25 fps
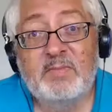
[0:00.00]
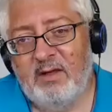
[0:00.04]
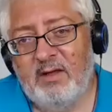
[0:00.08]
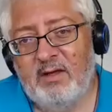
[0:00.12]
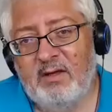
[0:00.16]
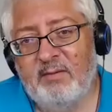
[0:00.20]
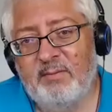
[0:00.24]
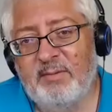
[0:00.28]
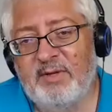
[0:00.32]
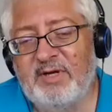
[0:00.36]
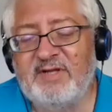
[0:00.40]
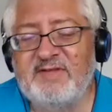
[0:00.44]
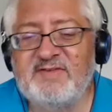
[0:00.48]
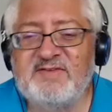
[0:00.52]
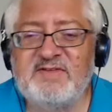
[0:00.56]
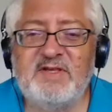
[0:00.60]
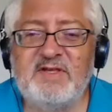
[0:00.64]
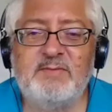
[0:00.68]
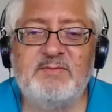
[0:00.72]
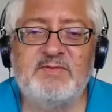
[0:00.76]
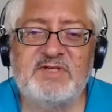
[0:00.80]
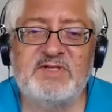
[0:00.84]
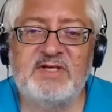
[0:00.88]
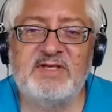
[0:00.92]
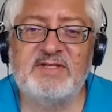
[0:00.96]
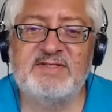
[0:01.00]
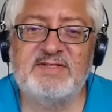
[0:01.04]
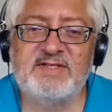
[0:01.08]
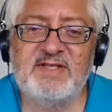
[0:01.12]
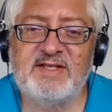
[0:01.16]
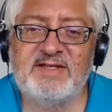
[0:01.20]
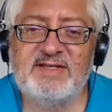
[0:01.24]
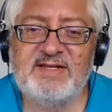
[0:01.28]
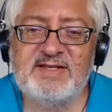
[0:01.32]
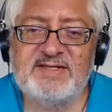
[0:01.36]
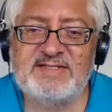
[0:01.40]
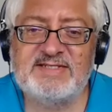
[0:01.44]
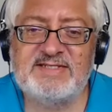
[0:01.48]
Yeah, but it seems it,
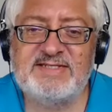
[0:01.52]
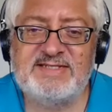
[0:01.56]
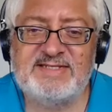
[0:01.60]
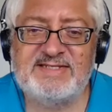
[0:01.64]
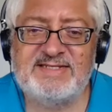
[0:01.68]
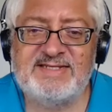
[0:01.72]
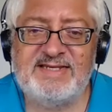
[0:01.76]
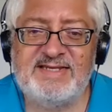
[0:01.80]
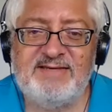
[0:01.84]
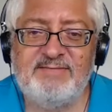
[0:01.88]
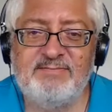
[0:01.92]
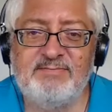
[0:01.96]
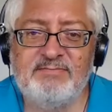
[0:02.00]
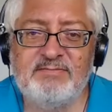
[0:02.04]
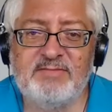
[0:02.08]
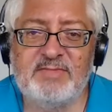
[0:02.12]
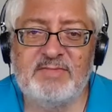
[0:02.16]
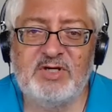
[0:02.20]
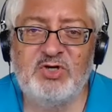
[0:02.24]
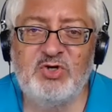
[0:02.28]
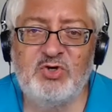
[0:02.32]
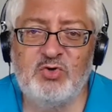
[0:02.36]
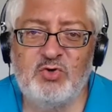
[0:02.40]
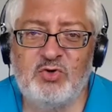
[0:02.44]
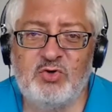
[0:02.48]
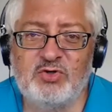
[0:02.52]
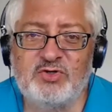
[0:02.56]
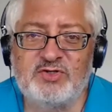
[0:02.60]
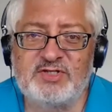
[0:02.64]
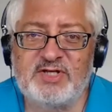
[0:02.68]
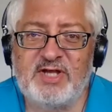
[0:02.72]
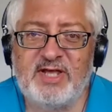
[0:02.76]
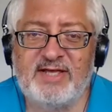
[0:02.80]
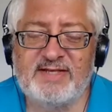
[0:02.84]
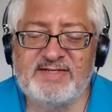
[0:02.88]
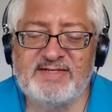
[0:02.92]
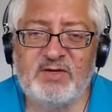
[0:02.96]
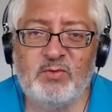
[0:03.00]
it doesn't seem good
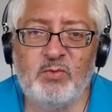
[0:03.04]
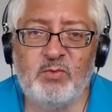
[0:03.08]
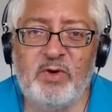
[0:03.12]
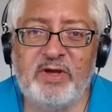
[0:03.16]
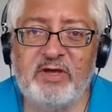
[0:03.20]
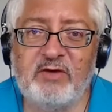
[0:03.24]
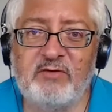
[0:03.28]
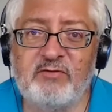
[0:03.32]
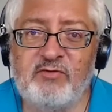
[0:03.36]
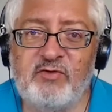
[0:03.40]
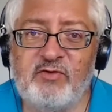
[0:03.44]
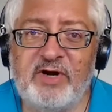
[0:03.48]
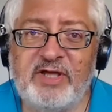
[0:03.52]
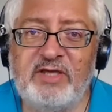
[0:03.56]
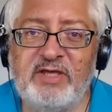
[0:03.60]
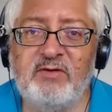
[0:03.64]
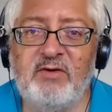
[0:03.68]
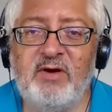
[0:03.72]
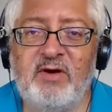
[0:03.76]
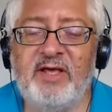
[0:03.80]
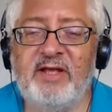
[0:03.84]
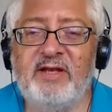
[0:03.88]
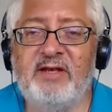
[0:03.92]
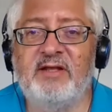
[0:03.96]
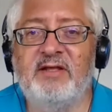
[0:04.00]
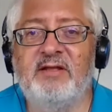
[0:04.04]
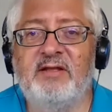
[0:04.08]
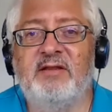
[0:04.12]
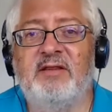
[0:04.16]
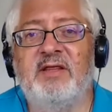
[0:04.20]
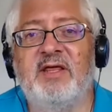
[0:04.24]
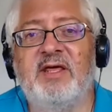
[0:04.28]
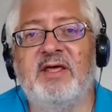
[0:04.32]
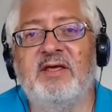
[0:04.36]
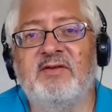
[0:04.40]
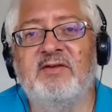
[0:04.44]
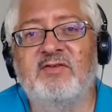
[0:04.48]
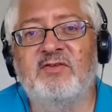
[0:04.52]
as a way of regulating
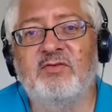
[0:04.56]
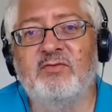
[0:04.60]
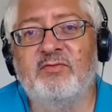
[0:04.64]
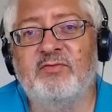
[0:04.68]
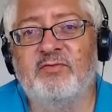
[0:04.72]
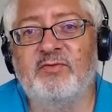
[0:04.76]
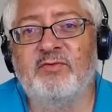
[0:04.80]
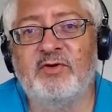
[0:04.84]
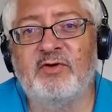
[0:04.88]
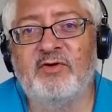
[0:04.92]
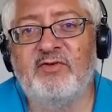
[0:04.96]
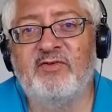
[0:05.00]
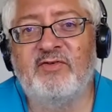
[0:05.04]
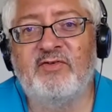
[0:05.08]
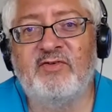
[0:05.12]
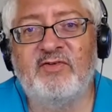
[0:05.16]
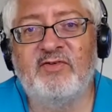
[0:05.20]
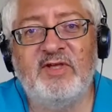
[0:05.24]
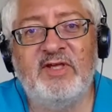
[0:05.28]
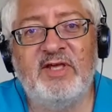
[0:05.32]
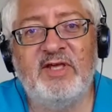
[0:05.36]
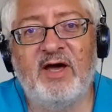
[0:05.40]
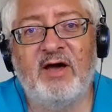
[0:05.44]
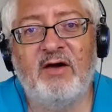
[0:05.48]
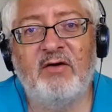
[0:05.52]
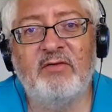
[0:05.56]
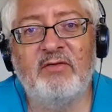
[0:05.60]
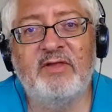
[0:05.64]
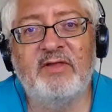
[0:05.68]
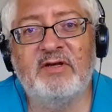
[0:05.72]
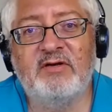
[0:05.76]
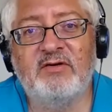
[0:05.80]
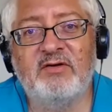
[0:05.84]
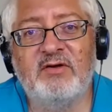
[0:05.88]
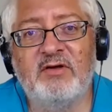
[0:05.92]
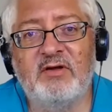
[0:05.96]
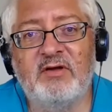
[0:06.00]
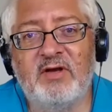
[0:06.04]
things to first see how they
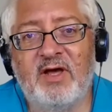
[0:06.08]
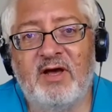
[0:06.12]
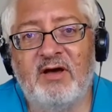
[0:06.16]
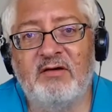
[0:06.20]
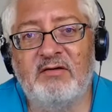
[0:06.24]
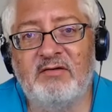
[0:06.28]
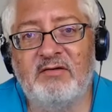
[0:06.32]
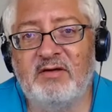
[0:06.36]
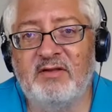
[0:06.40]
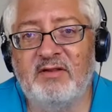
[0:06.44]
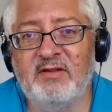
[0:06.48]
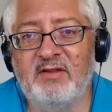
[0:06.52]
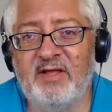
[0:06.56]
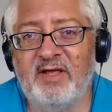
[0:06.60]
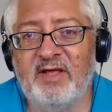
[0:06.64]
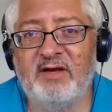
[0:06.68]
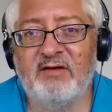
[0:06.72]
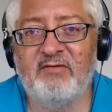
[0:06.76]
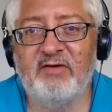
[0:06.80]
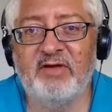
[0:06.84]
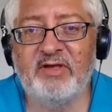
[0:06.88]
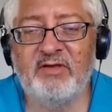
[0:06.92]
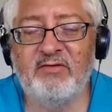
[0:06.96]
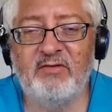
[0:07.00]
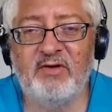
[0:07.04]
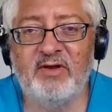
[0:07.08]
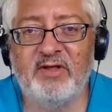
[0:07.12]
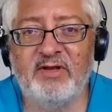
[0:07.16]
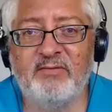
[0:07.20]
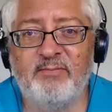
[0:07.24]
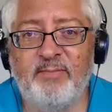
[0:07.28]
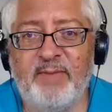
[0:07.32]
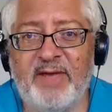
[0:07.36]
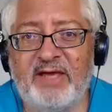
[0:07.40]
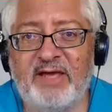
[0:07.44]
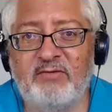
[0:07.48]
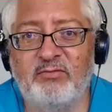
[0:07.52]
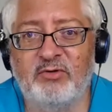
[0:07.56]
turn out and then regulate
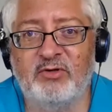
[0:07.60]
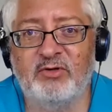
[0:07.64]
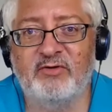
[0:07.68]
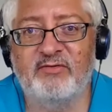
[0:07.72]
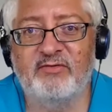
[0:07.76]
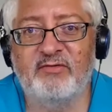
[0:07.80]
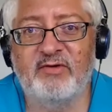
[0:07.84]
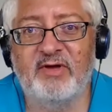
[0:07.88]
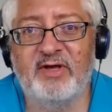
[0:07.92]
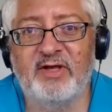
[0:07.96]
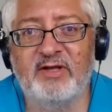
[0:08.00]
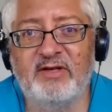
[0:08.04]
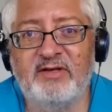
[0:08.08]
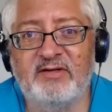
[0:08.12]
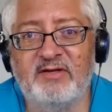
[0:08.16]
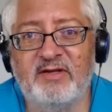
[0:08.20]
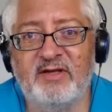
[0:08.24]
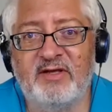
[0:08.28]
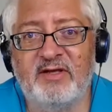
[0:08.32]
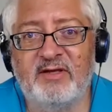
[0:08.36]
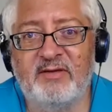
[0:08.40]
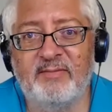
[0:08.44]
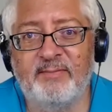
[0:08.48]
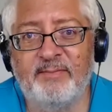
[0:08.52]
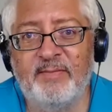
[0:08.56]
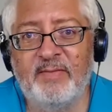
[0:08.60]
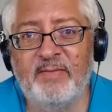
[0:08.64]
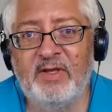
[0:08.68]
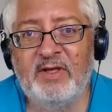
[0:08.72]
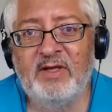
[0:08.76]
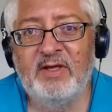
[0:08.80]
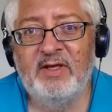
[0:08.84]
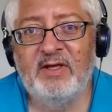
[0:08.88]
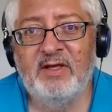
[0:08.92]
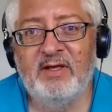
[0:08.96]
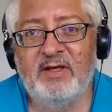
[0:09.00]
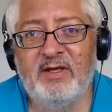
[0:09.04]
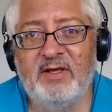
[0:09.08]
backwards, right? Um,
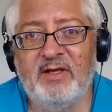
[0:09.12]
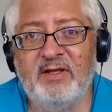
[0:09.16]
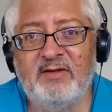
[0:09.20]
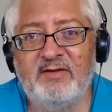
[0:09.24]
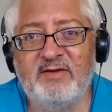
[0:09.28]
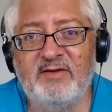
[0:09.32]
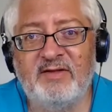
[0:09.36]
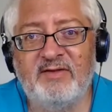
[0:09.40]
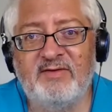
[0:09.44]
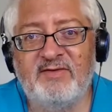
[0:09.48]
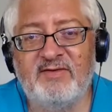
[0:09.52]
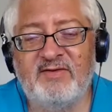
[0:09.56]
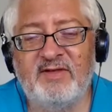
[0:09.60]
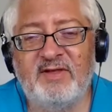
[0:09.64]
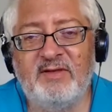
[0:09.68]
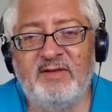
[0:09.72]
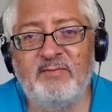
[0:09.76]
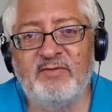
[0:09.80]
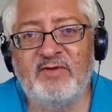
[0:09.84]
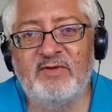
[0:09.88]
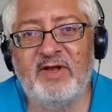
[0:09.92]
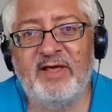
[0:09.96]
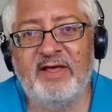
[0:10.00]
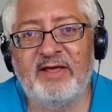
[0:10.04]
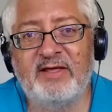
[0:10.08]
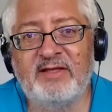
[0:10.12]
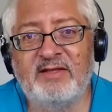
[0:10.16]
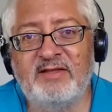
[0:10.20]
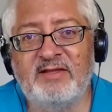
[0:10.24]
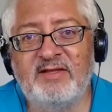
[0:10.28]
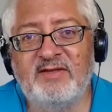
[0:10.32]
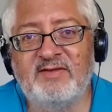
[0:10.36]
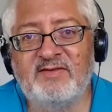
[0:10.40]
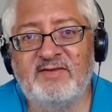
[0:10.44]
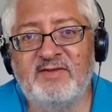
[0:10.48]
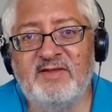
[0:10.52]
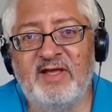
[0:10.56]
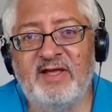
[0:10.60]
it, it seems like
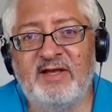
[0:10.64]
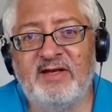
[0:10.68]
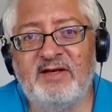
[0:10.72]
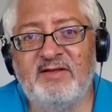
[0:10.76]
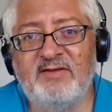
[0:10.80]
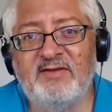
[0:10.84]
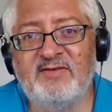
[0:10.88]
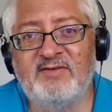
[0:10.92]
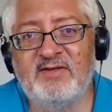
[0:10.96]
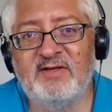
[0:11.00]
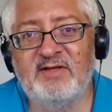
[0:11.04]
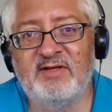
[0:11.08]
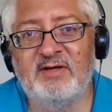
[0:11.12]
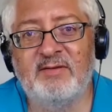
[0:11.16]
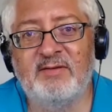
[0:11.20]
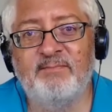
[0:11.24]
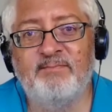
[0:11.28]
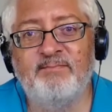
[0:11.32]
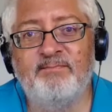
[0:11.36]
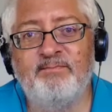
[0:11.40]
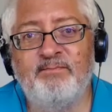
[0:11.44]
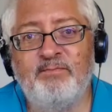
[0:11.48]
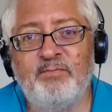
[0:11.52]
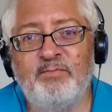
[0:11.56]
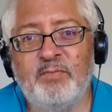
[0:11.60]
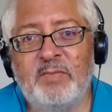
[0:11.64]
this then is um,